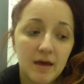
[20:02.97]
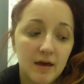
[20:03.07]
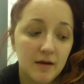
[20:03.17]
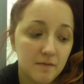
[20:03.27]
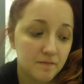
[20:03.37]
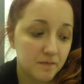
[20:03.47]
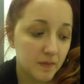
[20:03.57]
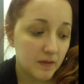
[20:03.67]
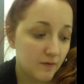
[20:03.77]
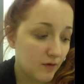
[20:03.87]

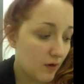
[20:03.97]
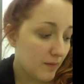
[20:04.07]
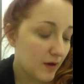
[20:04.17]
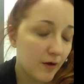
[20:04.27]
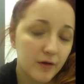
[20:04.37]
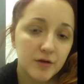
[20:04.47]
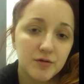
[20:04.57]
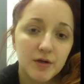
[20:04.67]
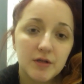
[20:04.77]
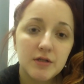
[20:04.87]
I've got my
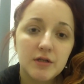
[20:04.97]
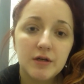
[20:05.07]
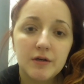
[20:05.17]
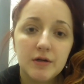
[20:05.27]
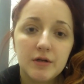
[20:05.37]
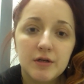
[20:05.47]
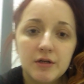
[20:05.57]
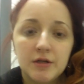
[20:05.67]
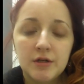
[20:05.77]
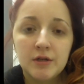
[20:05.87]
college work to do,
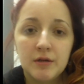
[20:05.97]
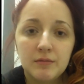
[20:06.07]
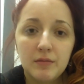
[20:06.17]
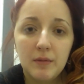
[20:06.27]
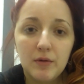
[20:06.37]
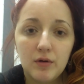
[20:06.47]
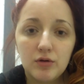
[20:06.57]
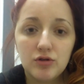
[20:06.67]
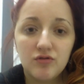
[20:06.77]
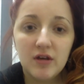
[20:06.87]
my
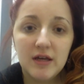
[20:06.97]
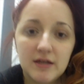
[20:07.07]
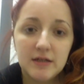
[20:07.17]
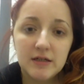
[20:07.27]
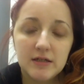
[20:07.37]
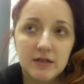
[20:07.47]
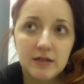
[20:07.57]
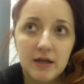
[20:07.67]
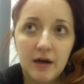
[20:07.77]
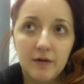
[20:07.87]
book to read,
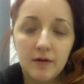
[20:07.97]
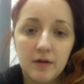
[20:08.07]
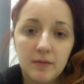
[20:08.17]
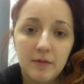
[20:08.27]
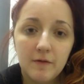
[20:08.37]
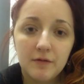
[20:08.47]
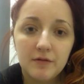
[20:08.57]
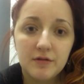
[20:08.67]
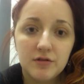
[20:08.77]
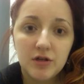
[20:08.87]
and now my
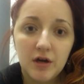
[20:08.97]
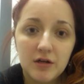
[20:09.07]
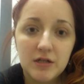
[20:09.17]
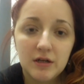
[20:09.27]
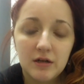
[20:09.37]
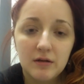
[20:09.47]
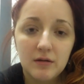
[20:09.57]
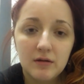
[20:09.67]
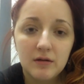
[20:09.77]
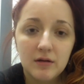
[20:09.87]
phone's charging
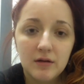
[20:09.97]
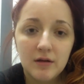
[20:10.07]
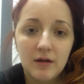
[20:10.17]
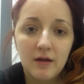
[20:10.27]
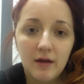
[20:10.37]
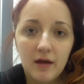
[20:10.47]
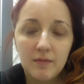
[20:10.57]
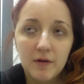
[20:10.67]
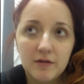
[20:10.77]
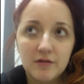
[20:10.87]
and
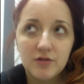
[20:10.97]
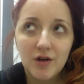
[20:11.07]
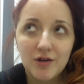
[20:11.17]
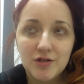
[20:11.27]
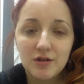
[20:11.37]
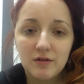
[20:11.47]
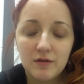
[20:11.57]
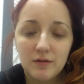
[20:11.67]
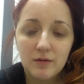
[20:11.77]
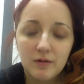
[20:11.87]
iPod's charging,
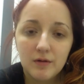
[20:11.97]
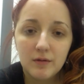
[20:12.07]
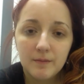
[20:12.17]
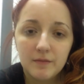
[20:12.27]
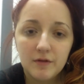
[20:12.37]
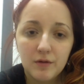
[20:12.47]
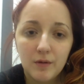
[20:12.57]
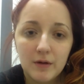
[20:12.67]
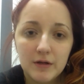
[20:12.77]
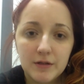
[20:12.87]
so I'm
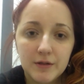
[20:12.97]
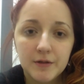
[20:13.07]
sorted.